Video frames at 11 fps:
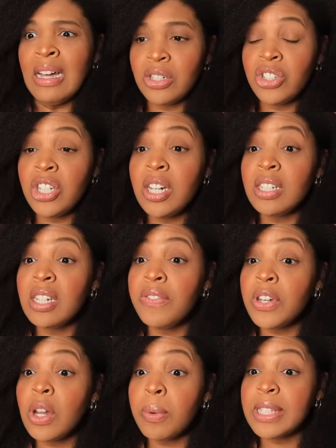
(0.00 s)
She doesn't
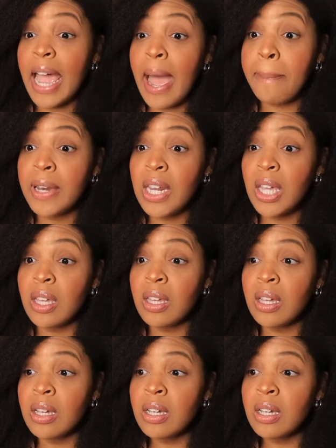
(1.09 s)
even know what's happening.